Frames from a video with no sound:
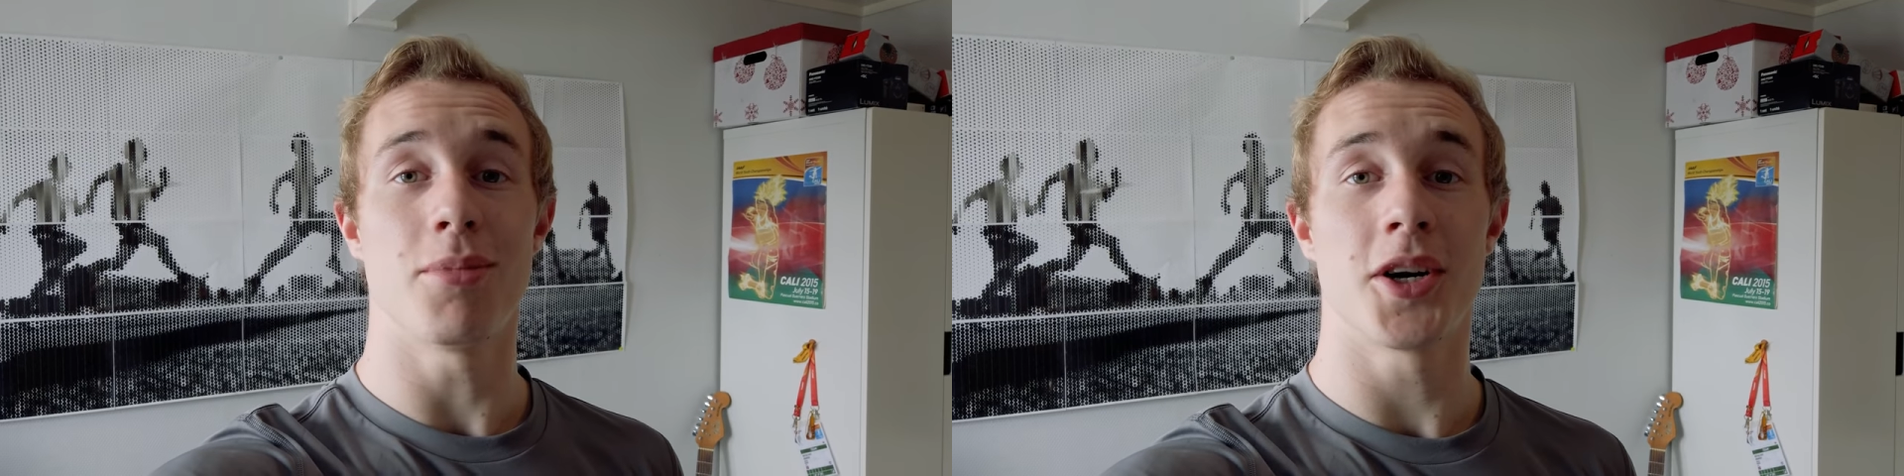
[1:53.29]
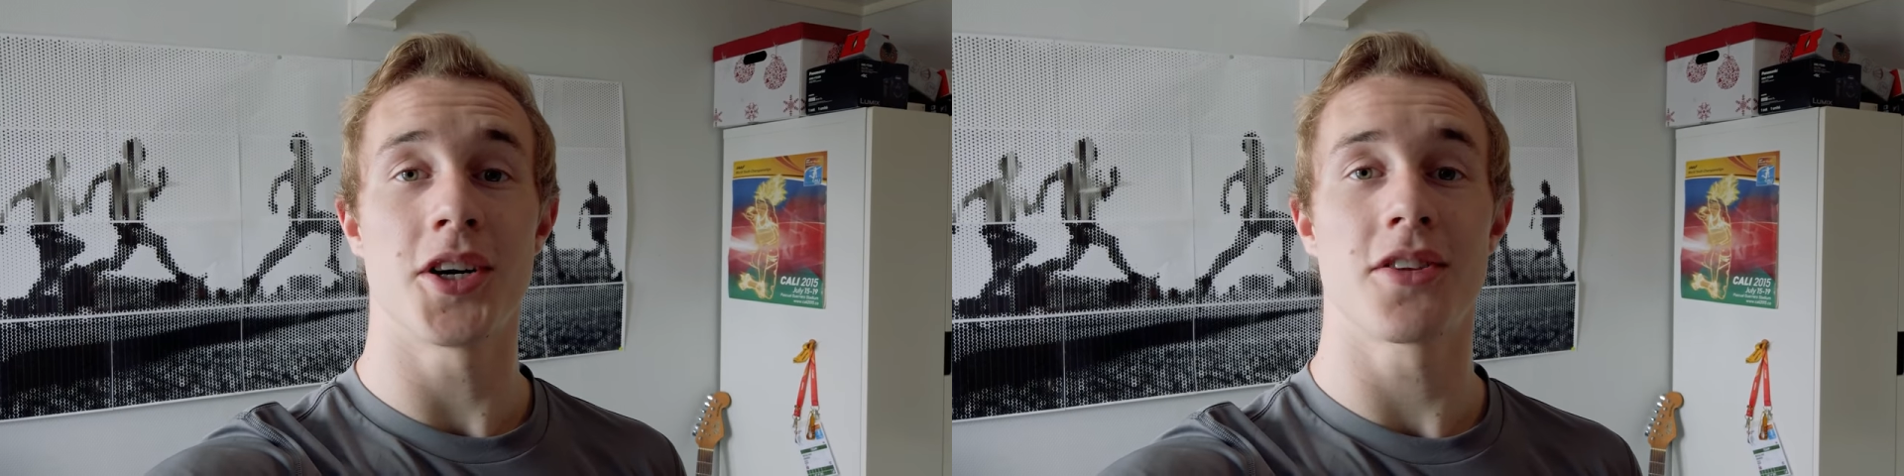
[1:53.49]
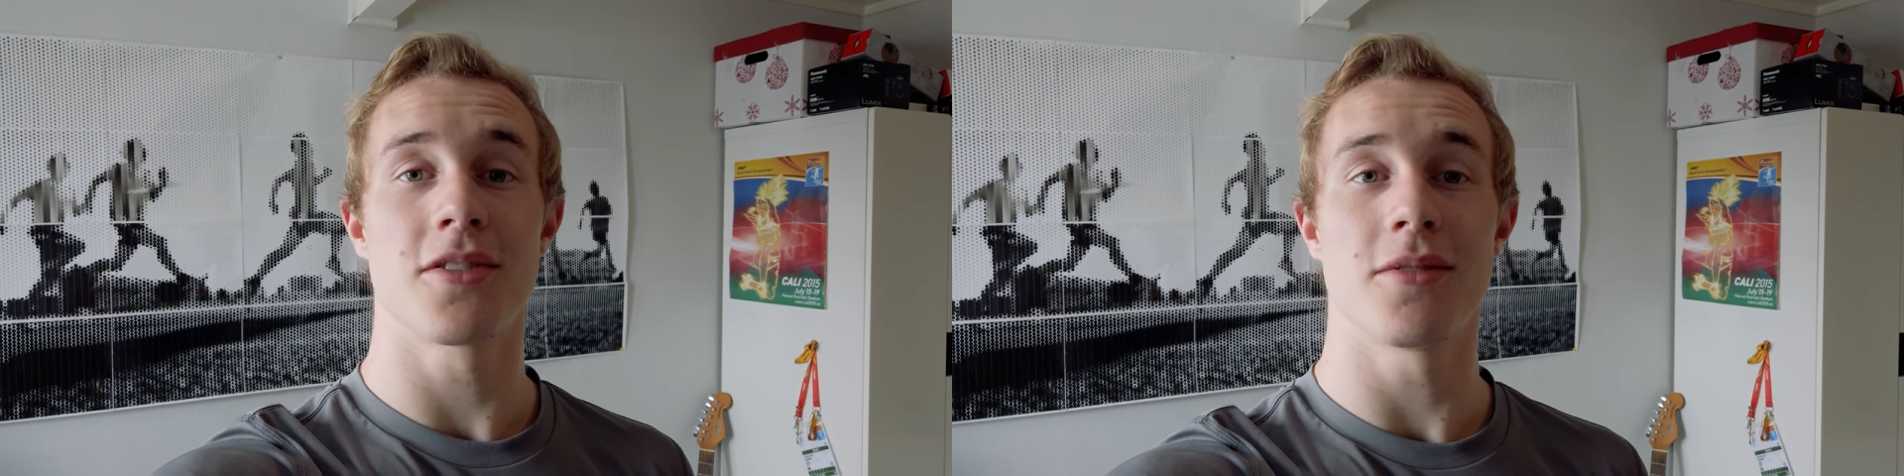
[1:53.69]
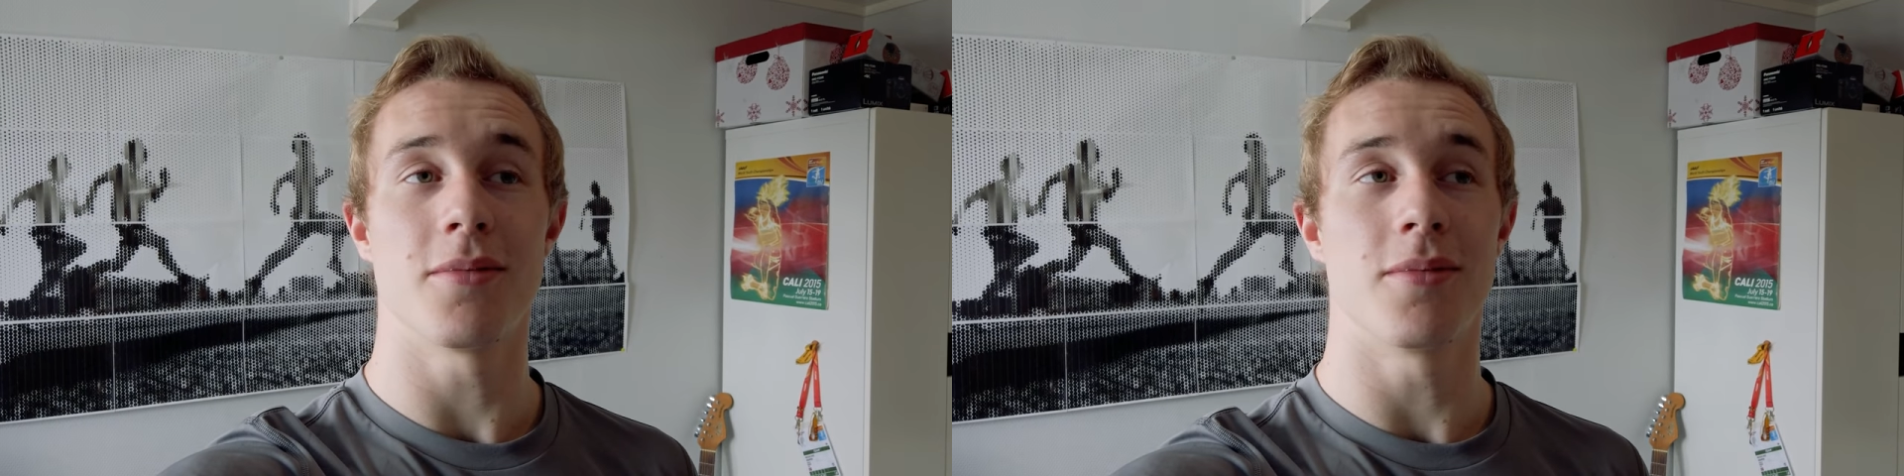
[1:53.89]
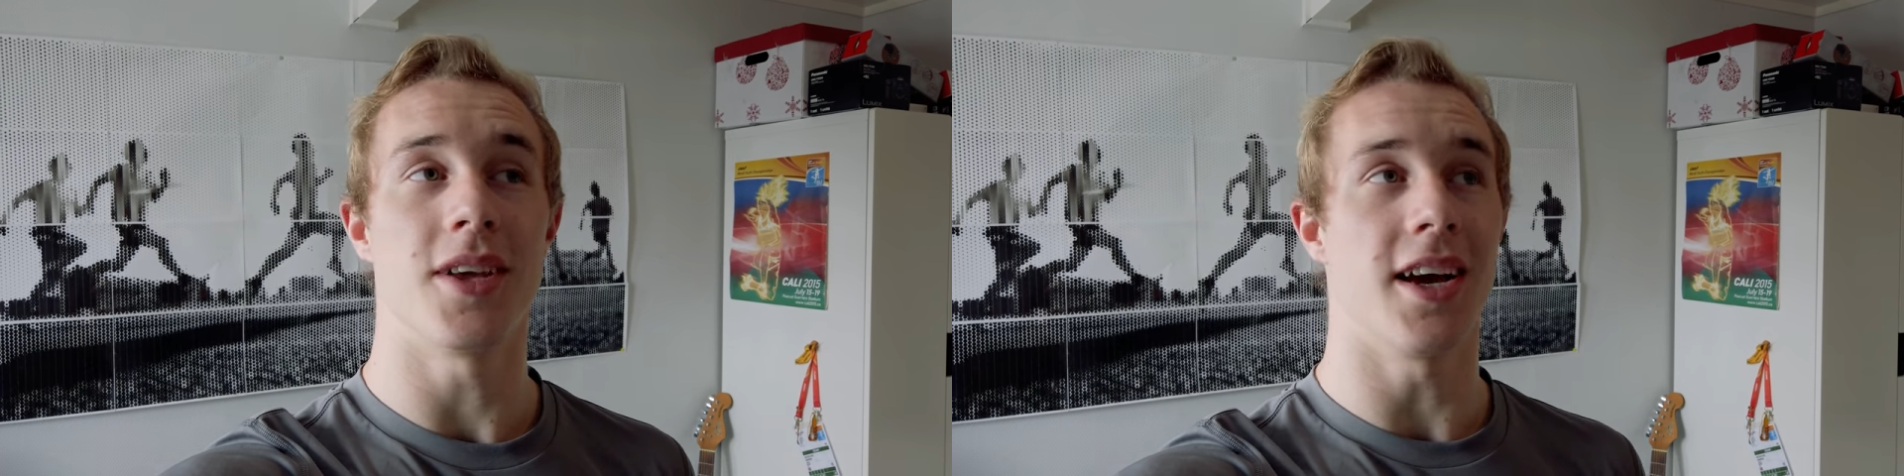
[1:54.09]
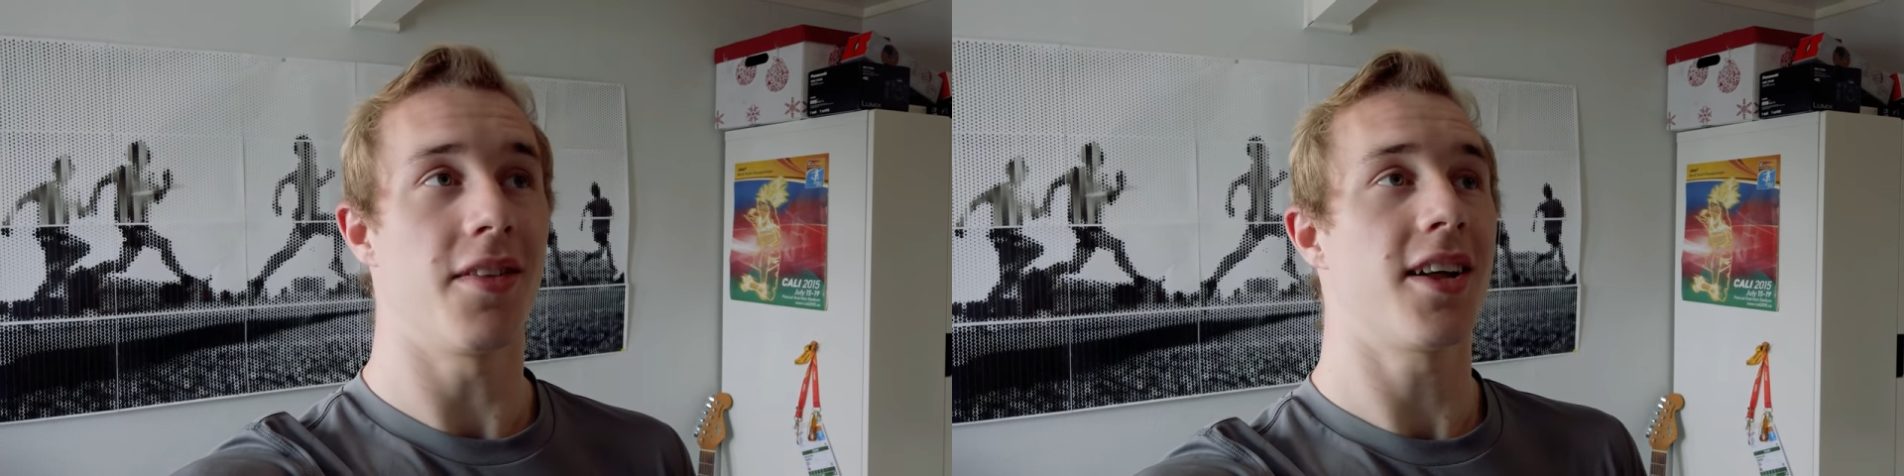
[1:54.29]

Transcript: but yeah,